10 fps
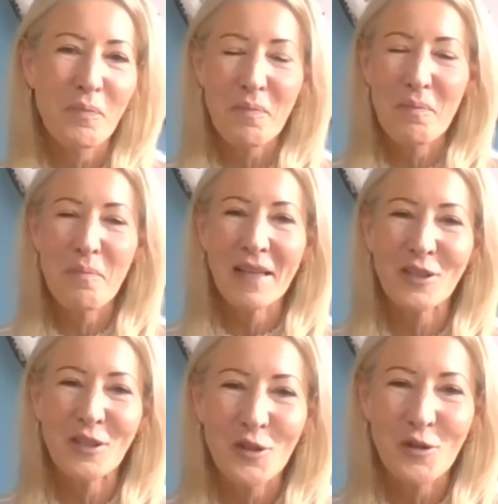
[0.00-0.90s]

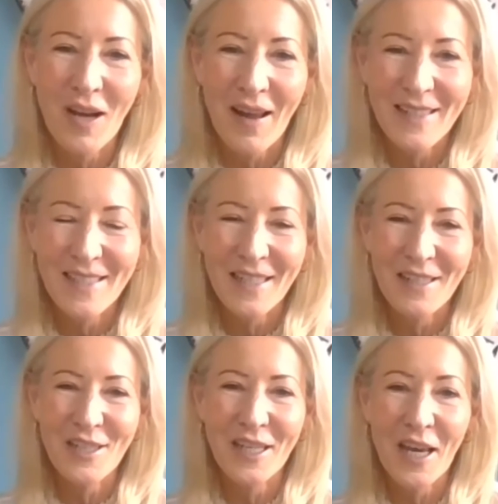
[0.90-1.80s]
message you'd like
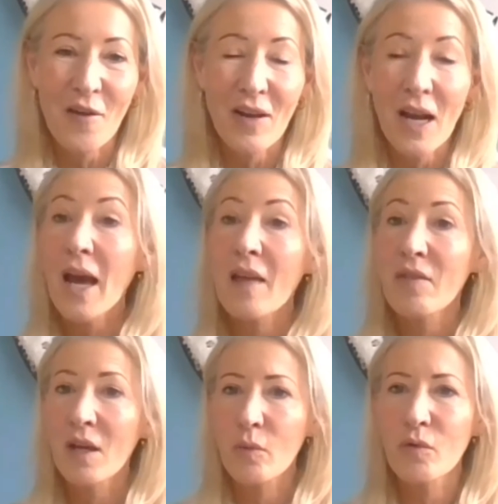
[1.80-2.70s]
to give, and I
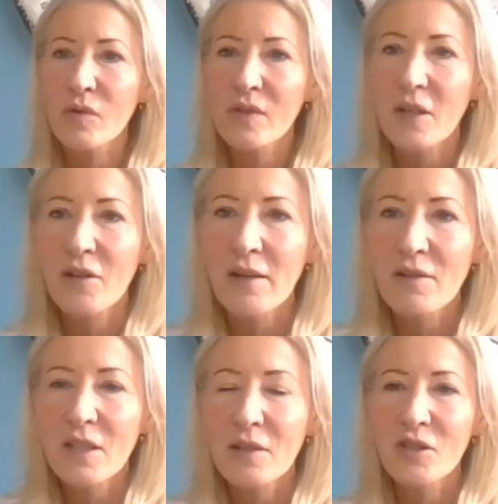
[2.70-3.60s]
think we're also going
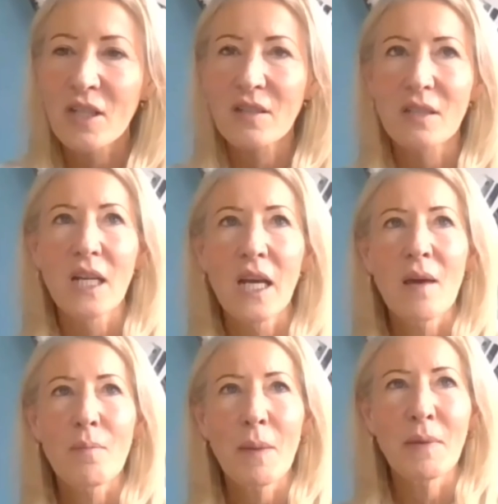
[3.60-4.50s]
to just
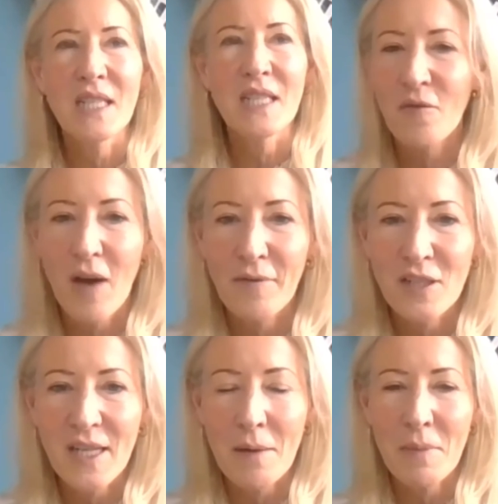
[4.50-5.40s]
maybe take 5 or
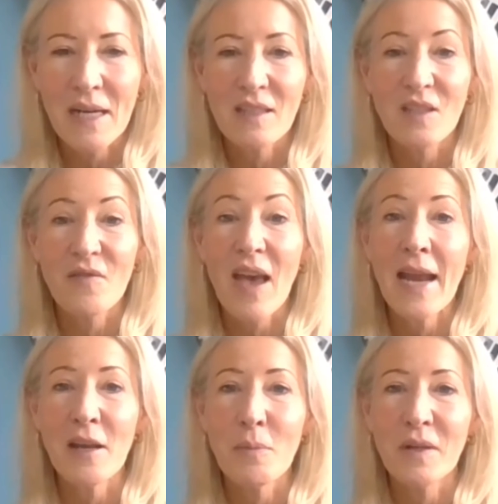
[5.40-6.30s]
10 minutes. If
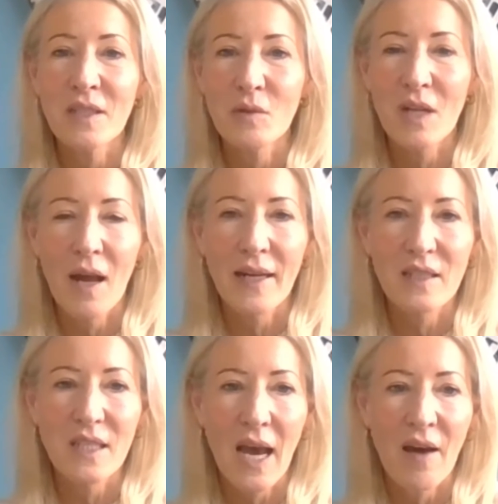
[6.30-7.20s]
anybody would like
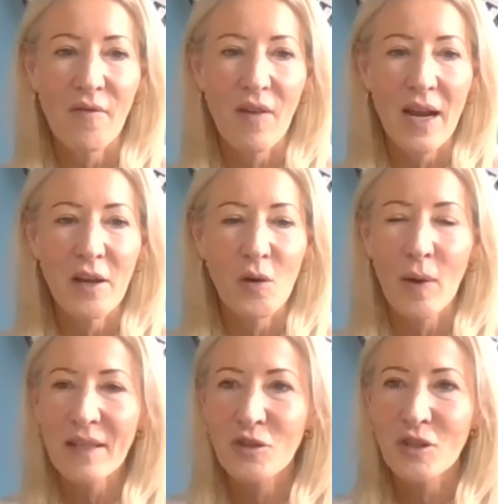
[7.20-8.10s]
to have any
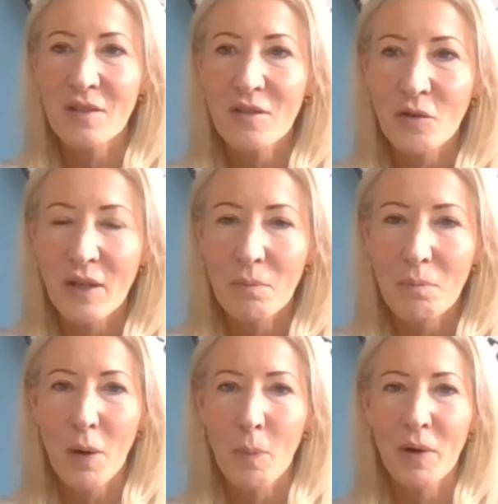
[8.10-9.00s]
questions, you can
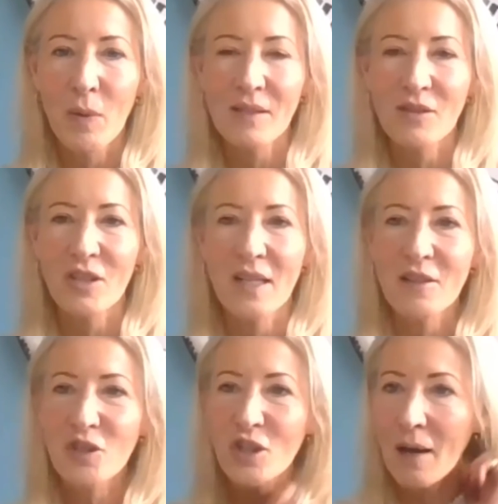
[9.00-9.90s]
pop a question in the
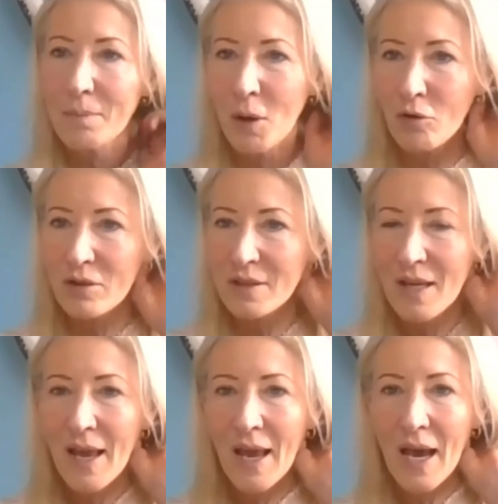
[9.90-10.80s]
chat box.
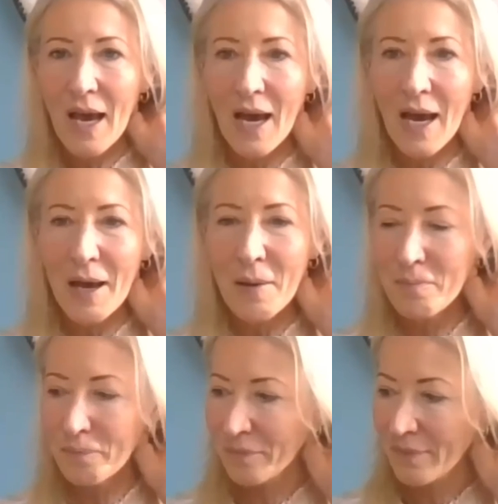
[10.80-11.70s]

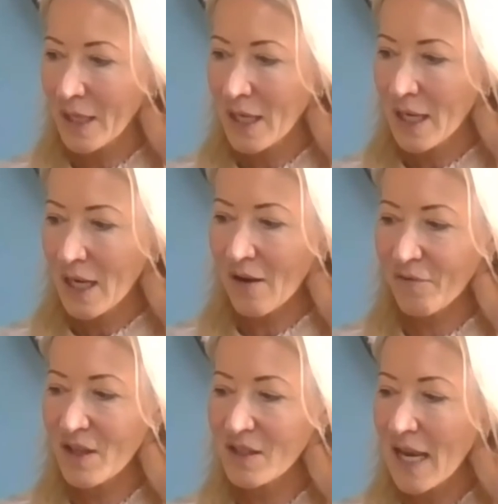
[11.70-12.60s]
If
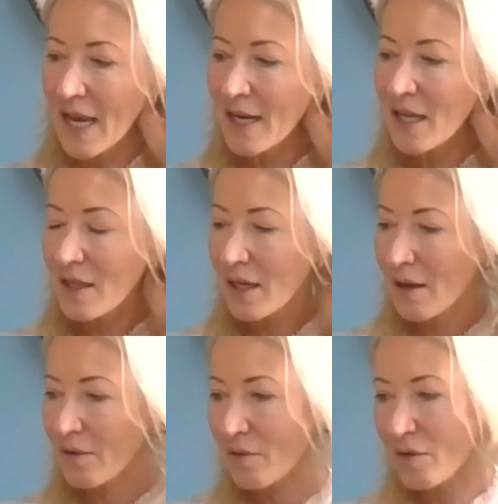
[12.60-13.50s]
there's anything,
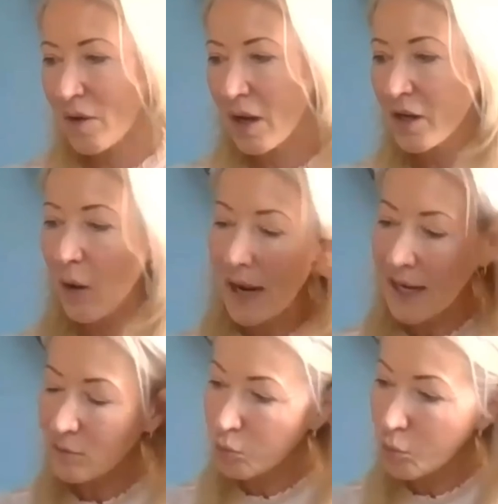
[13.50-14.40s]
I
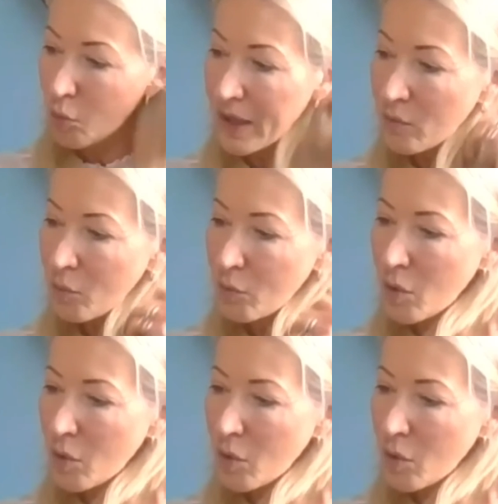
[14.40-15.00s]
had one